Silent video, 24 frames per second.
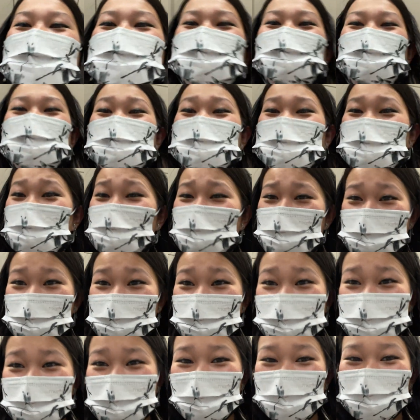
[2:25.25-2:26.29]
But we're
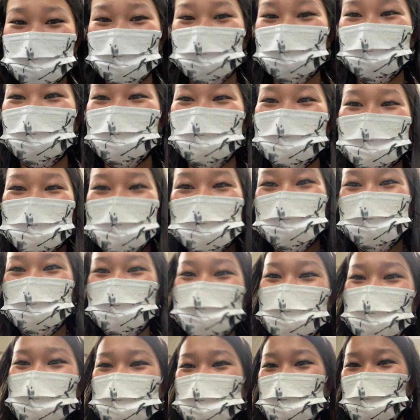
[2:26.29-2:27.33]
almost there. We have like a
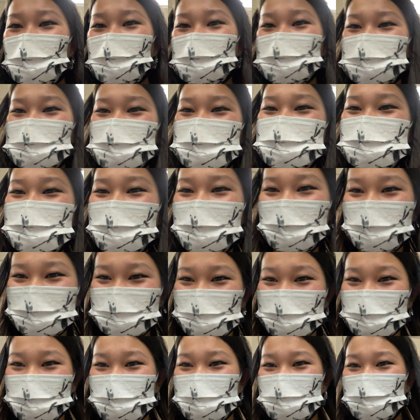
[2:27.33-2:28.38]
3-minute walk once I
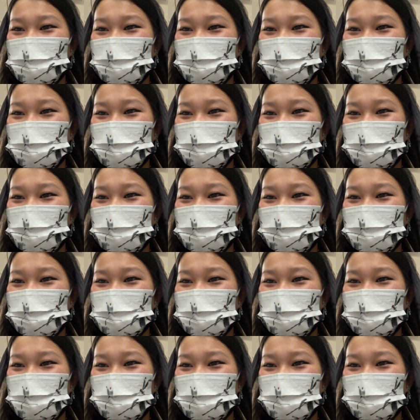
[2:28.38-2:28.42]
exit.